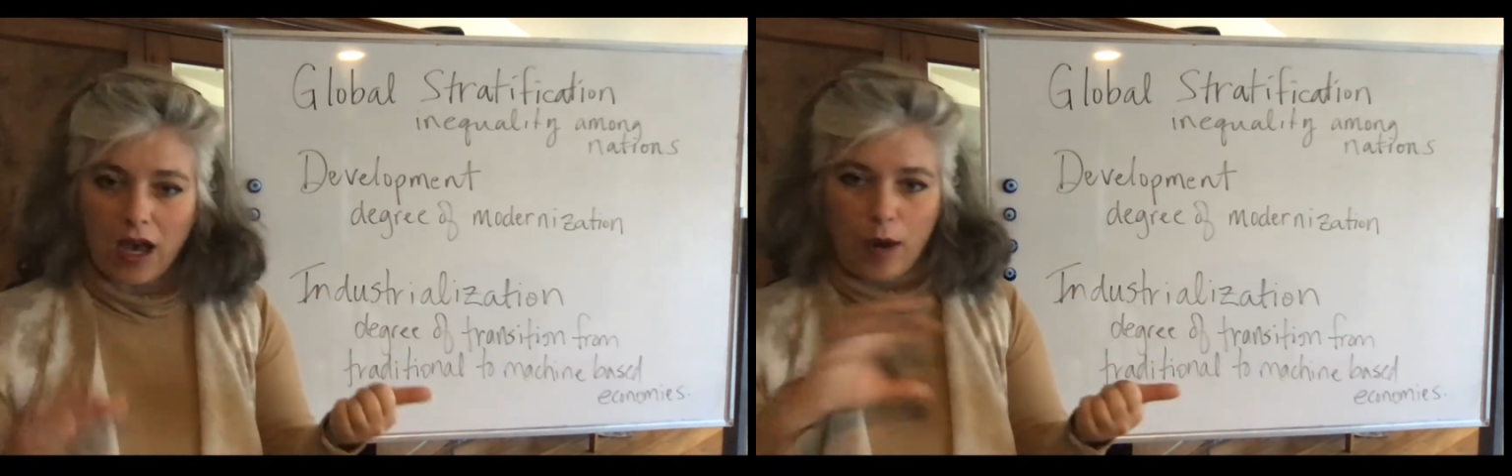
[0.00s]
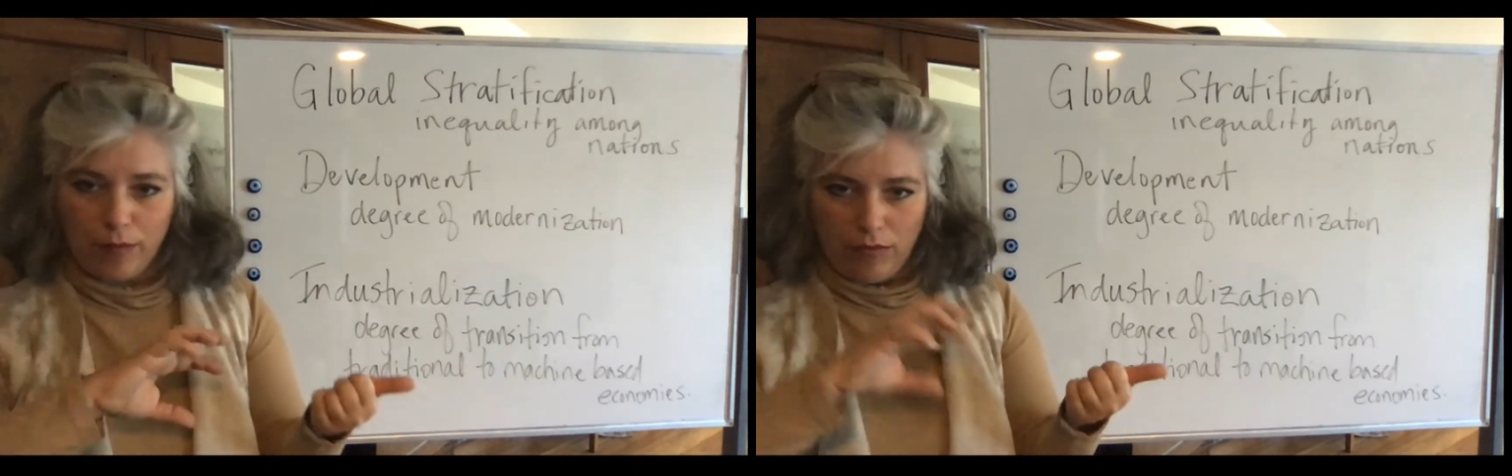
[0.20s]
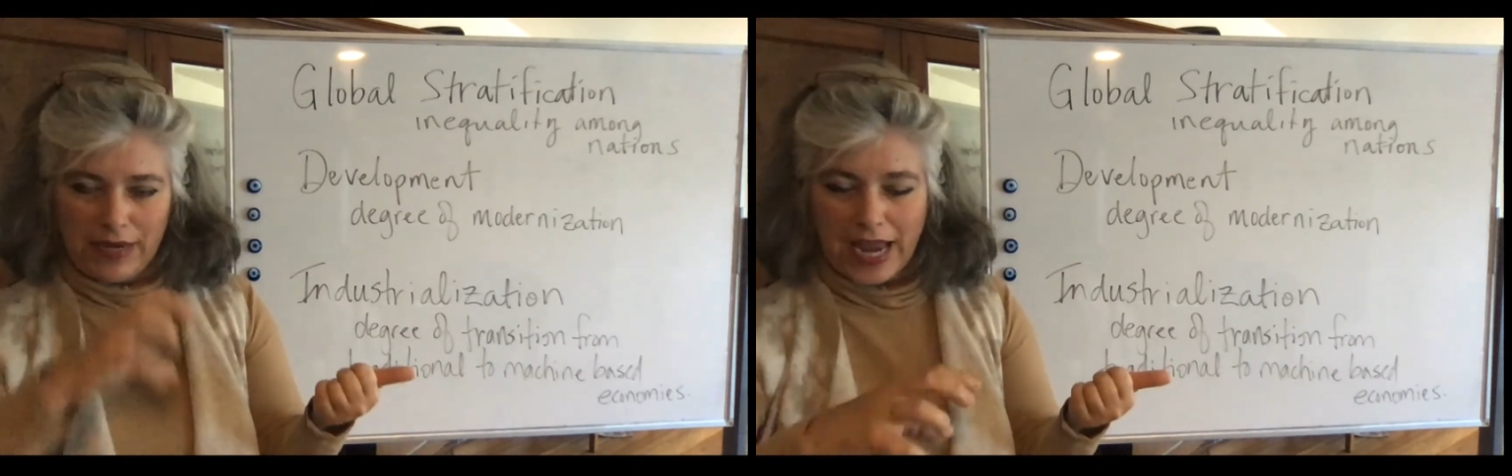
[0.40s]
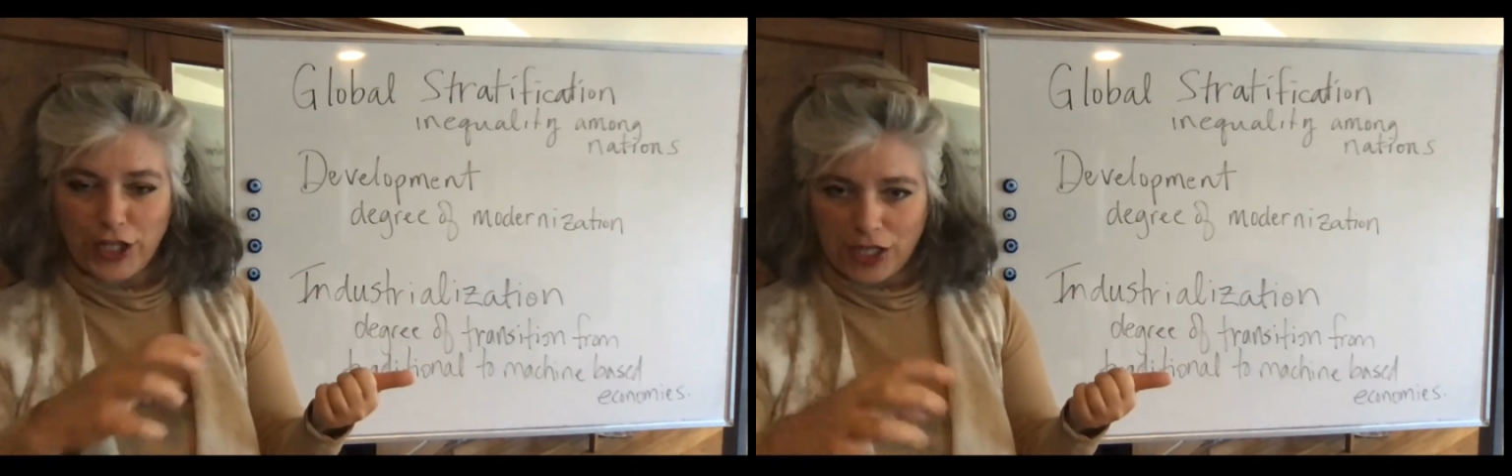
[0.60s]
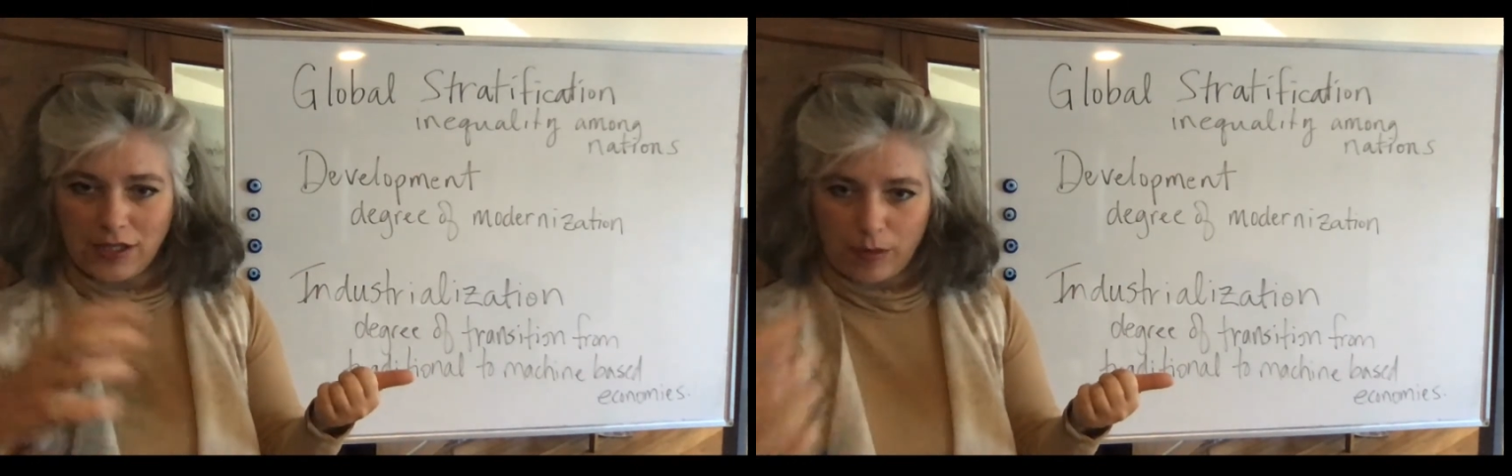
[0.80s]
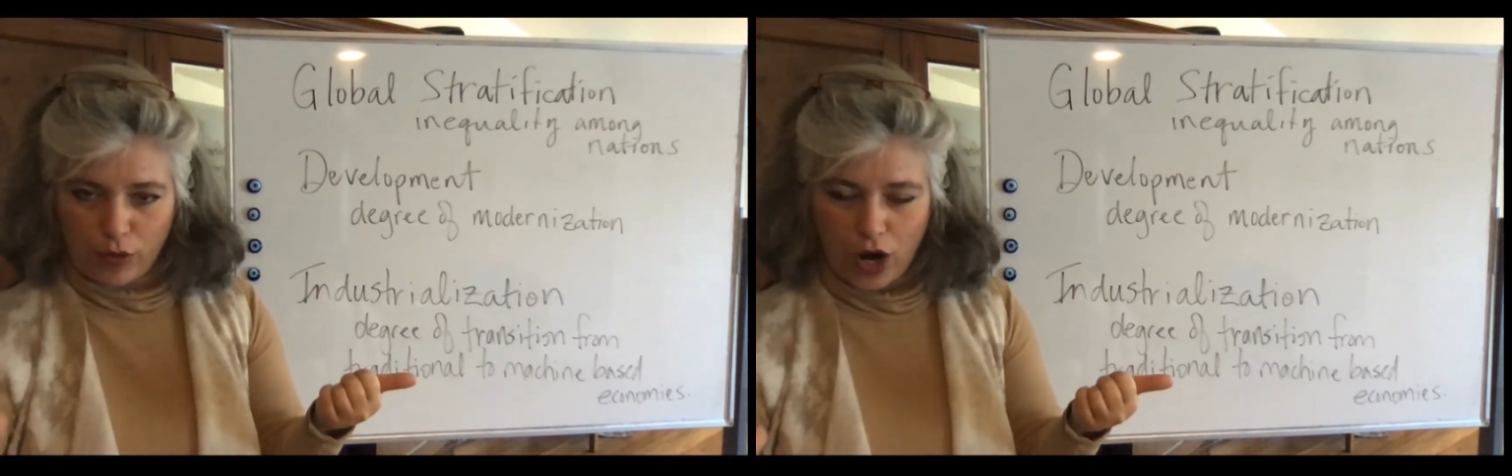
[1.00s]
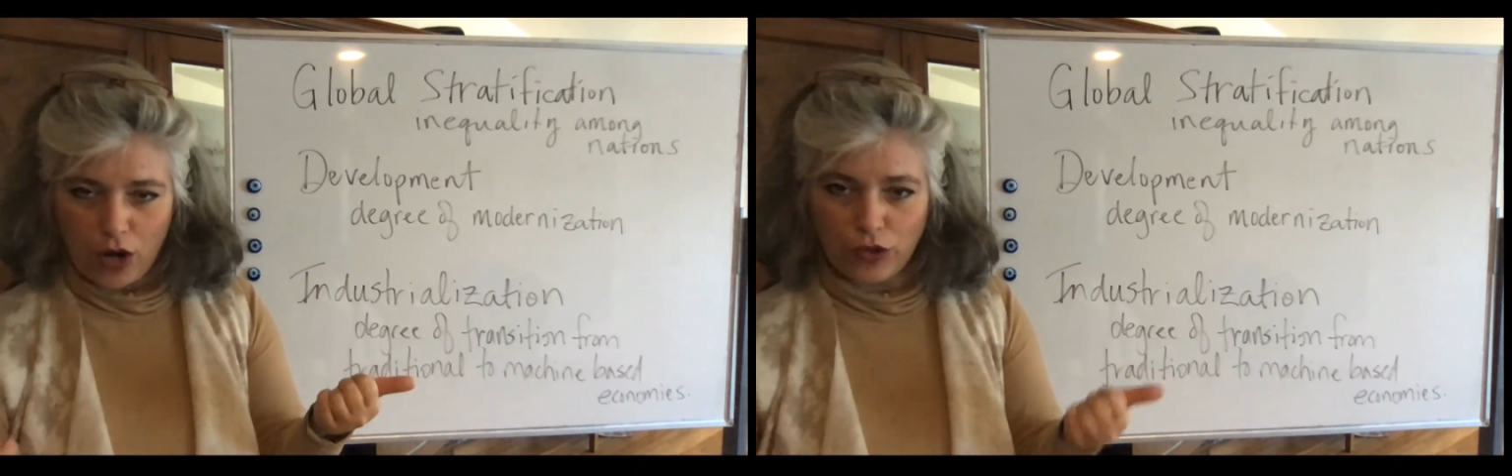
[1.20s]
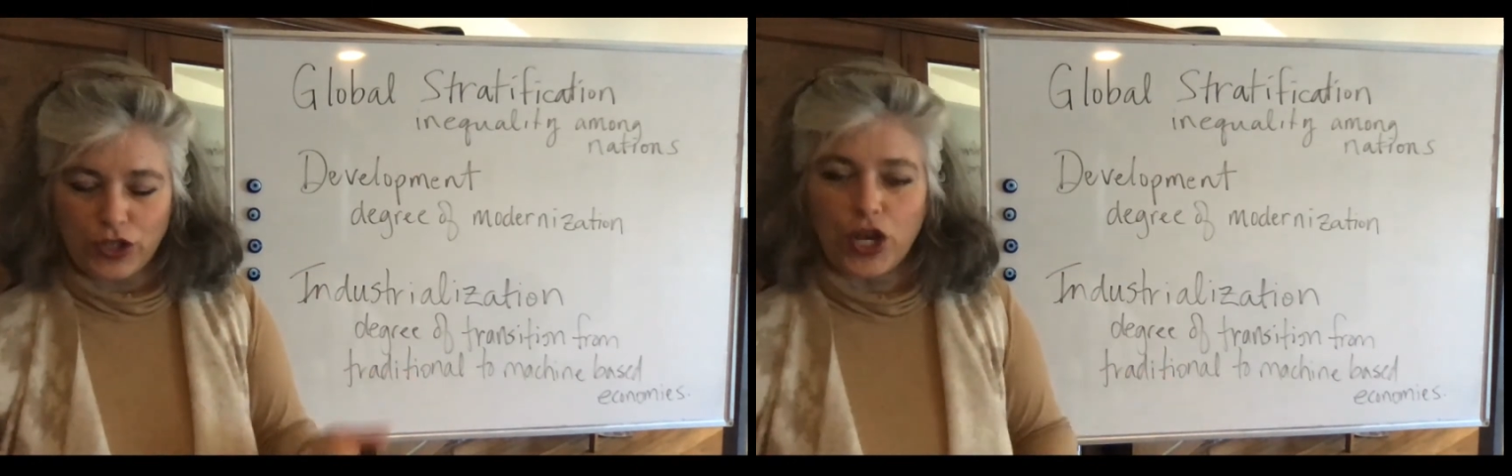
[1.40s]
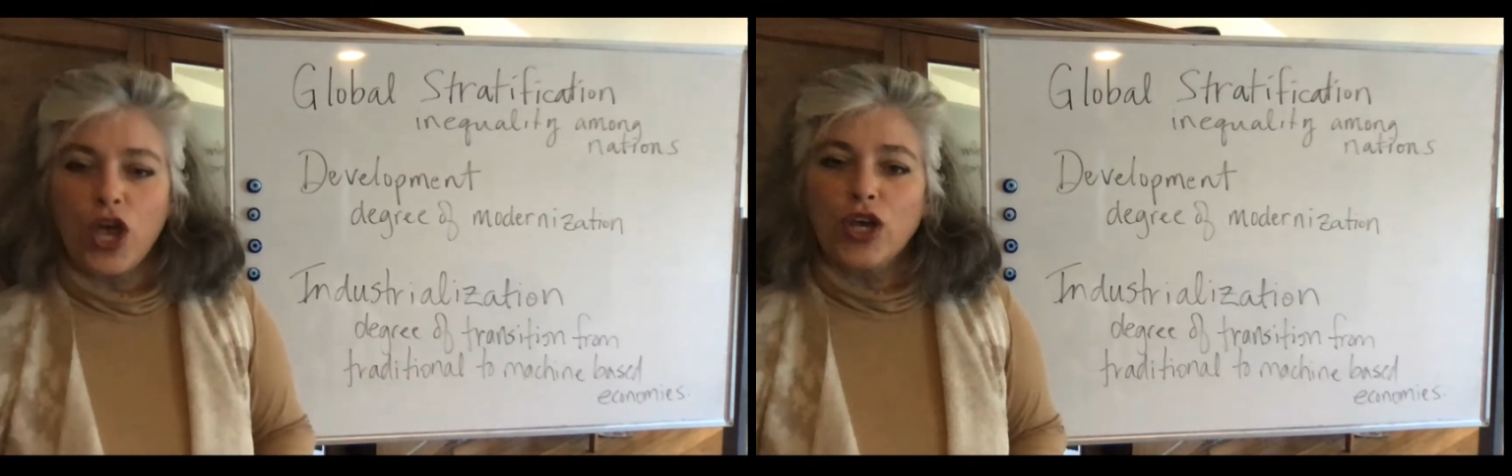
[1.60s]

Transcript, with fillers: a nation's approach,